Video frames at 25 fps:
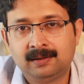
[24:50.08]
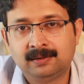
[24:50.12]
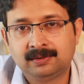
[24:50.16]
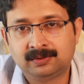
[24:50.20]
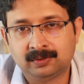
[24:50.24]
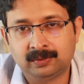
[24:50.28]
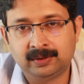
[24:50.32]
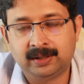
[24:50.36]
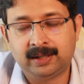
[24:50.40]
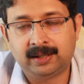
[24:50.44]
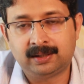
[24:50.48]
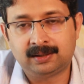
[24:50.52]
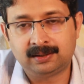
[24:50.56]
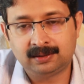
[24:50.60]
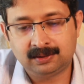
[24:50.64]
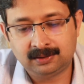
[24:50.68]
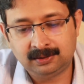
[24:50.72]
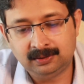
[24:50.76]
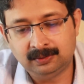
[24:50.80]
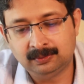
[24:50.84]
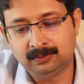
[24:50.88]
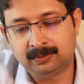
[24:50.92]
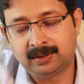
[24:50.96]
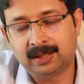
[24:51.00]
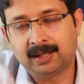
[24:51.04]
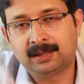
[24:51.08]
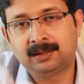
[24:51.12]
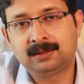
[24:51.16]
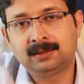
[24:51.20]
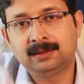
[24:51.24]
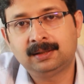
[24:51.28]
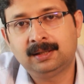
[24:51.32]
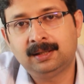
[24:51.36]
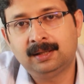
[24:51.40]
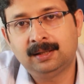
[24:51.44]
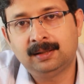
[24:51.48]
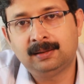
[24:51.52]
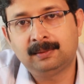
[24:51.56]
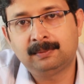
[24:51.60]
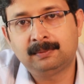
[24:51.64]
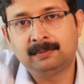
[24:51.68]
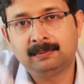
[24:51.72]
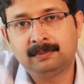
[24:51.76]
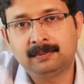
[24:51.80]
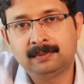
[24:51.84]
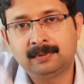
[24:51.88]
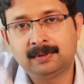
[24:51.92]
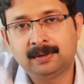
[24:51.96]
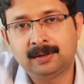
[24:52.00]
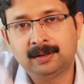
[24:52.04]
so that you get
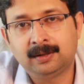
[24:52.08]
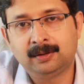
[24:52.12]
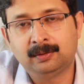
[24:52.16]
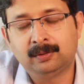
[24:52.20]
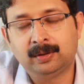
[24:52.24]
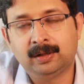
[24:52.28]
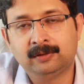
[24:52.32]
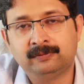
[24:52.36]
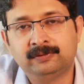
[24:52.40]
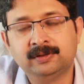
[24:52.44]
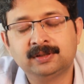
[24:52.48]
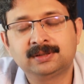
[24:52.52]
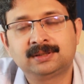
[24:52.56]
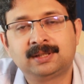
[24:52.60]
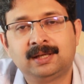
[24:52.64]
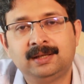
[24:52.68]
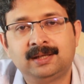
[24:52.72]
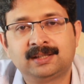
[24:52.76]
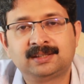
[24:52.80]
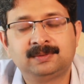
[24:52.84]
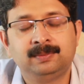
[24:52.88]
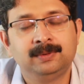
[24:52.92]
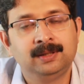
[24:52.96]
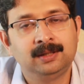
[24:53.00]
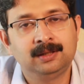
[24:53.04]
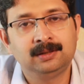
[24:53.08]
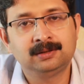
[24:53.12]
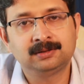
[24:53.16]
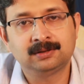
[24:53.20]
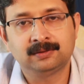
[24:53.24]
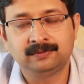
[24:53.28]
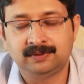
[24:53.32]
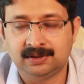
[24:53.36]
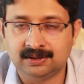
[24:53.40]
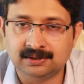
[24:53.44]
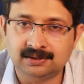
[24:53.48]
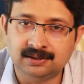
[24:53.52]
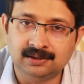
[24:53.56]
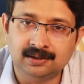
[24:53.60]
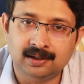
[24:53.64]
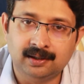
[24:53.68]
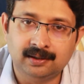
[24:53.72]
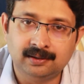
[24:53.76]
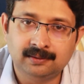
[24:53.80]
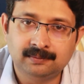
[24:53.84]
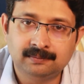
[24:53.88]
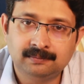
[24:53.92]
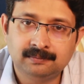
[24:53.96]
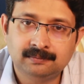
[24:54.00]
a first-hand experience of TCI.